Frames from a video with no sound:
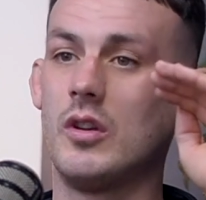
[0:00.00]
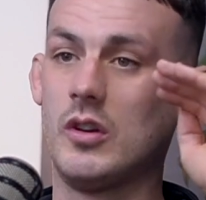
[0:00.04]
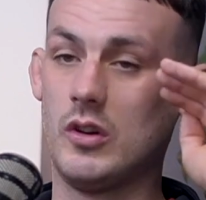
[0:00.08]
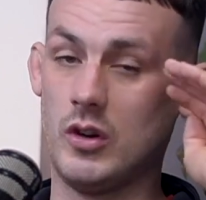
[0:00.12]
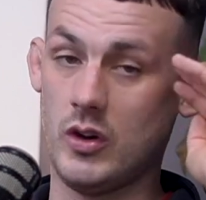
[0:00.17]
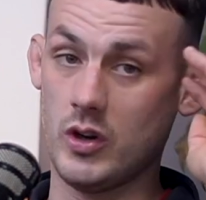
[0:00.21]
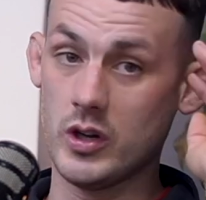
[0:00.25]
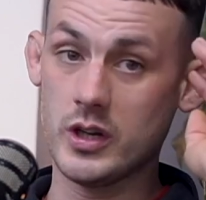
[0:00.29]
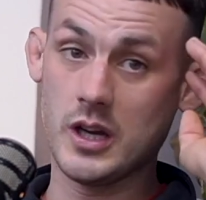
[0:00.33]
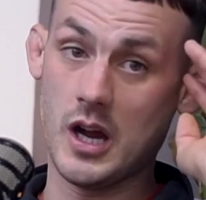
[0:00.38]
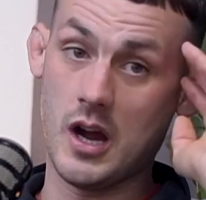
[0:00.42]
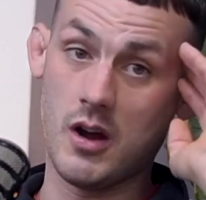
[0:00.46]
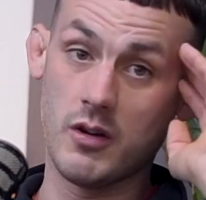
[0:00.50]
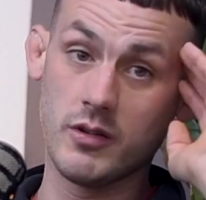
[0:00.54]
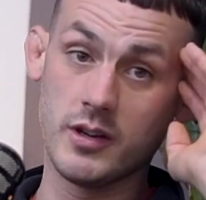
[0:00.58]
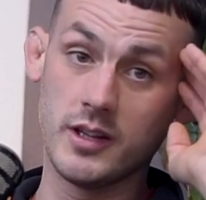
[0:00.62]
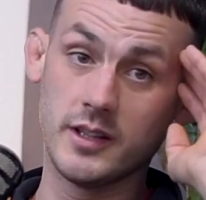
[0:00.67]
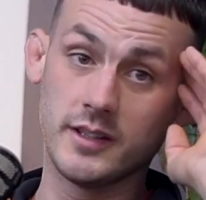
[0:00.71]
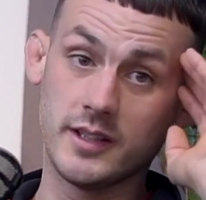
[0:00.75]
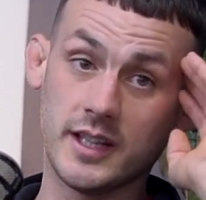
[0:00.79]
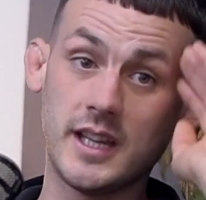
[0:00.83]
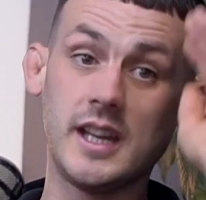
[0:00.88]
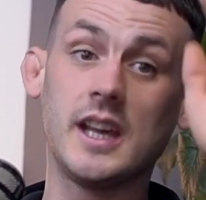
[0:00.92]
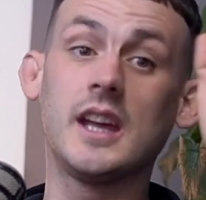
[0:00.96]
I'm going in
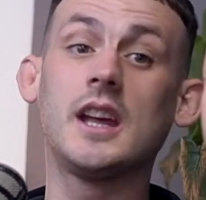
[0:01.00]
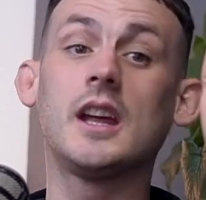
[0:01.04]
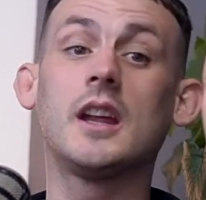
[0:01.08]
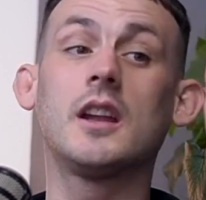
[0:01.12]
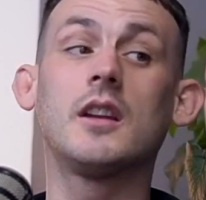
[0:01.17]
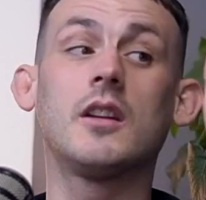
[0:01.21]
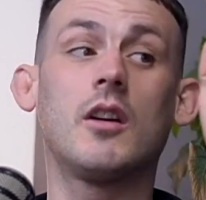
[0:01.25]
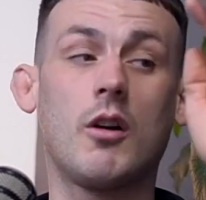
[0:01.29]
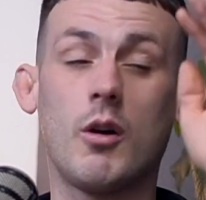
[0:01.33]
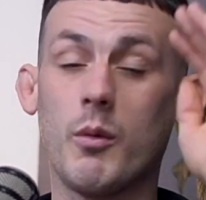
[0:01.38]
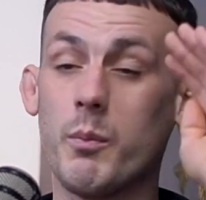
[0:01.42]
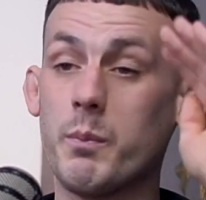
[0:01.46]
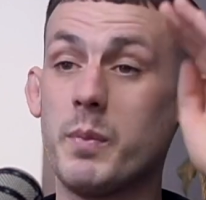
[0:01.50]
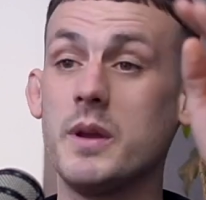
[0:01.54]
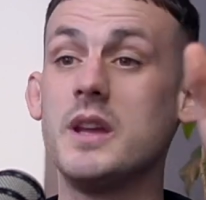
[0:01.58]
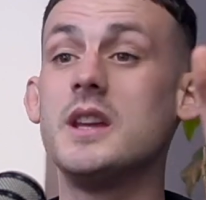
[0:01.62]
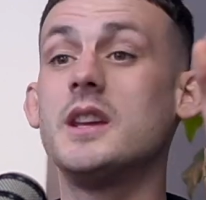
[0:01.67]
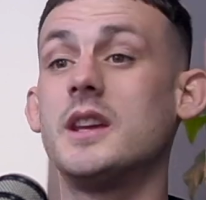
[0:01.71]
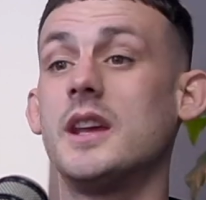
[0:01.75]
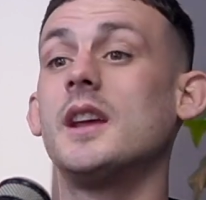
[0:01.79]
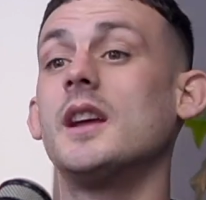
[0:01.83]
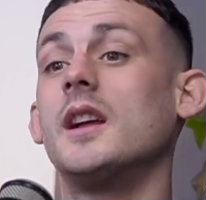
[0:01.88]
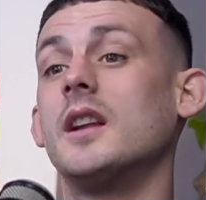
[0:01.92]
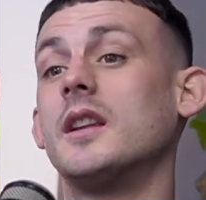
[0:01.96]
to kill or be
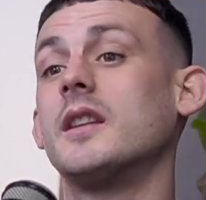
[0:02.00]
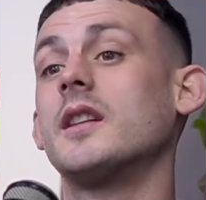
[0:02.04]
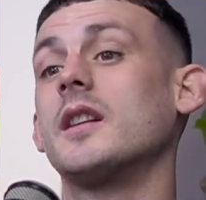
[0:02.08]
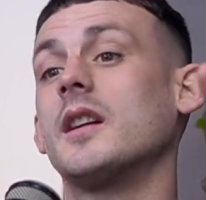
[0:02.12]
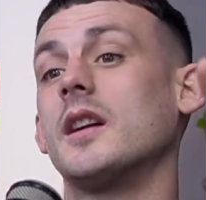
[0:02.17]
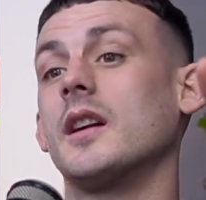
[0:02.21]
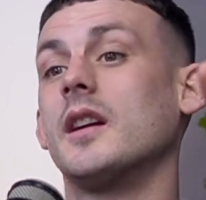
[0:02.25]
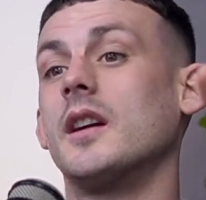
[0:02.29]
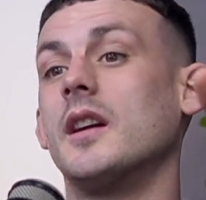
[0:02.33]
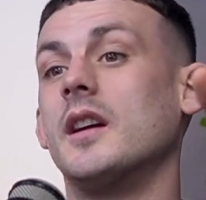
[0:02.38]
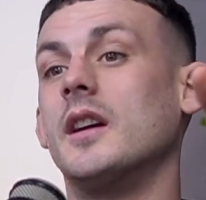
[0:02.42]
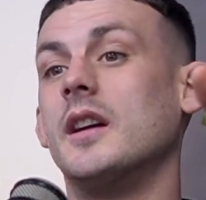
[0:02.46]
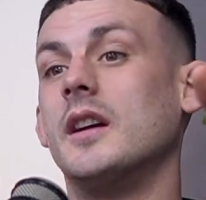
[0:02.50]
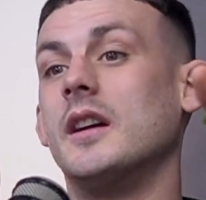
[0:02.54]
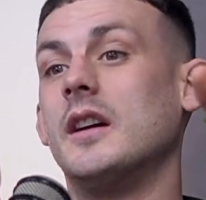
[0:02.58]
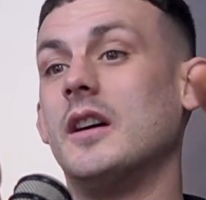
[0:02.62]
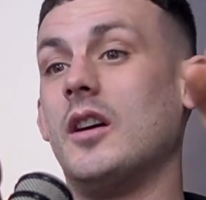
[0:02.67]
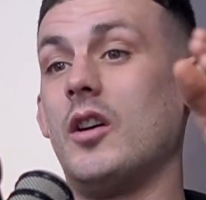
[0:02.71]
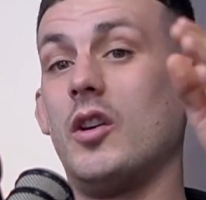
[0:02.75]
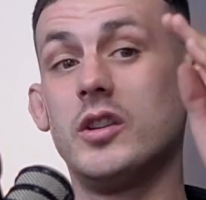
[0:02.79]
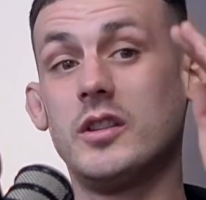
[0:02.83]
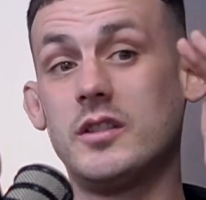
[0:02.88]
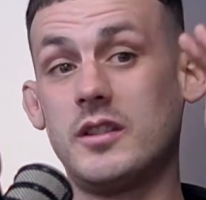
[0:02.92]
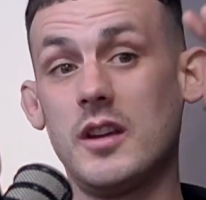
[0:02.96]
killed here.
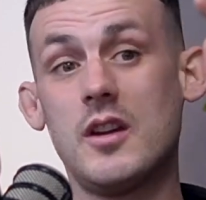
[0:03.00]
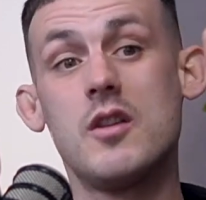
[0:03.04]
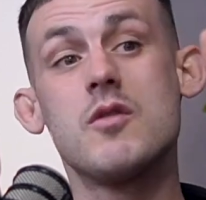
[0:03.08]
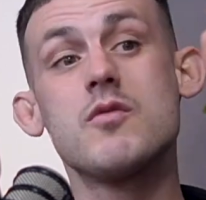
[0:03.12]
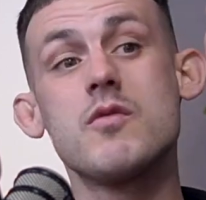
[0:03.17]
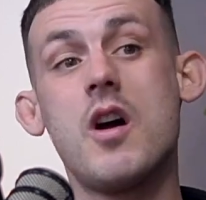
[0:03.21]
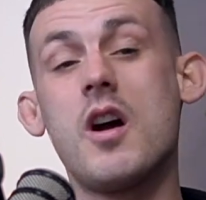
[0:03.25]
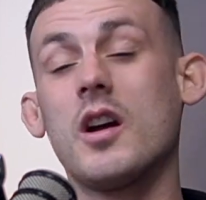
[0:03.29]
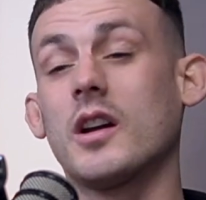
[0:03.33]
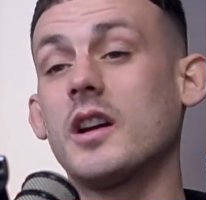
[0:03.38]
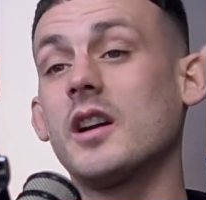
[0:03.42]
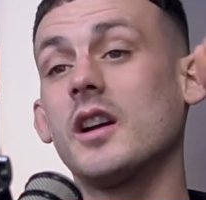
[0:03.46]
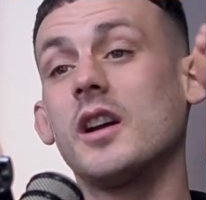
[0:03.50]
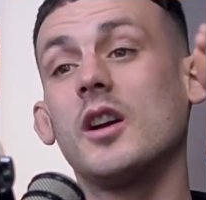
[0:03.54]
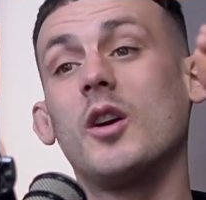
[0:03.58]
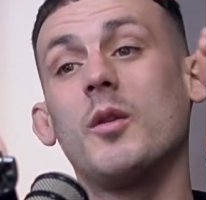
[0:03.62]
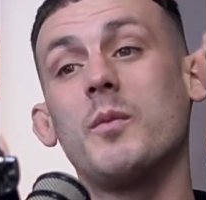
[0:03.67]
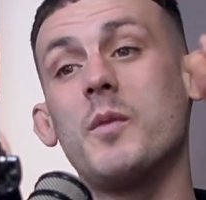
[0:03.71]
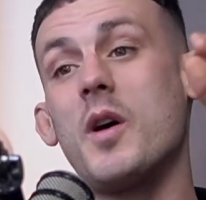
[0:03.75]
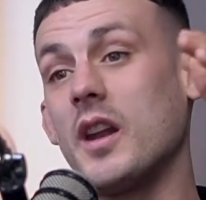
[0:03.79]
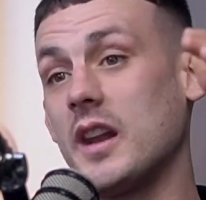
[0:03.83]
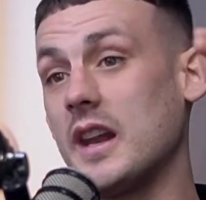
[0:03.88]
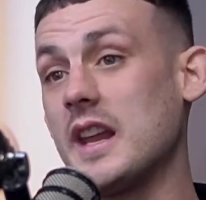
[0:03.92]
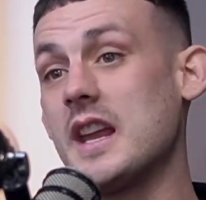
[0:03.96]
I do not care. I'm
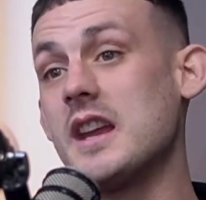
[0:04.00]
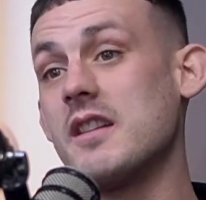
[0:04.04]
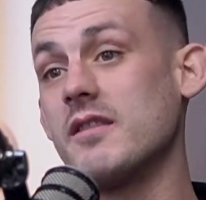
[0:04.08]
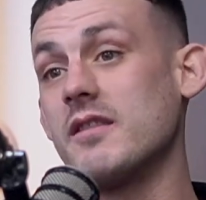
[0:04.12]
not leaving